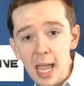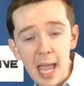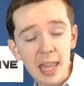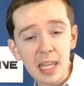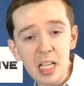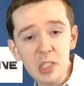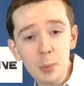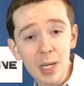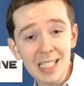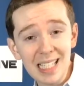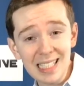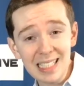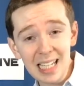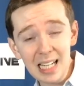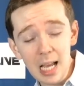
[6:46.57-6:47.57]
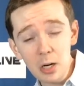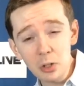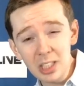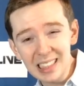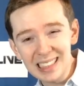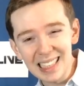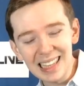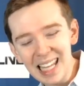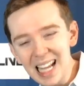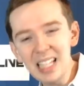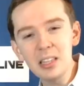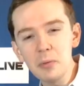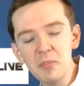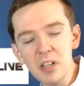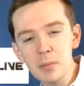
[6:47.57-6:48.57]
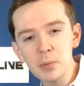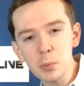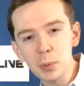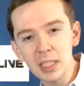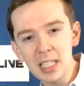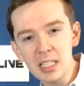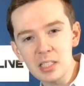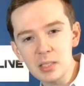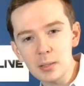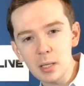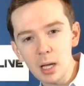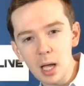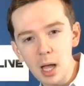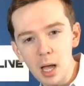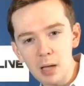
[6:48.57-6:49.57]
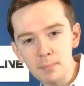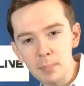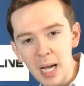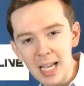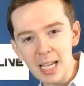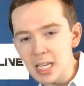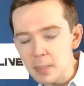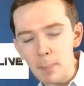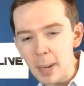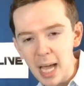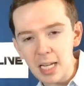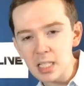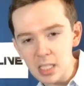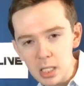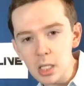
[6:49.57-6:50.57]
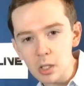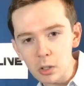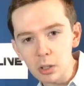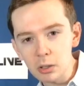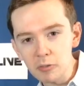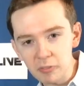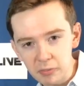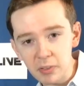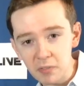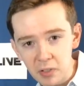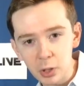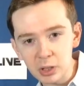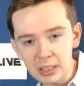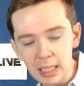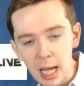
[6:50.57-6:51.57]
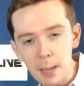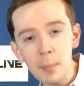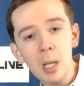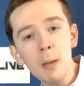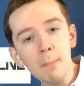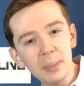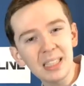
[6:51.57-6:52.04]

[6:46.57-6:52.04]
And that's why Disney not only delayed the film's release by about a year the first time,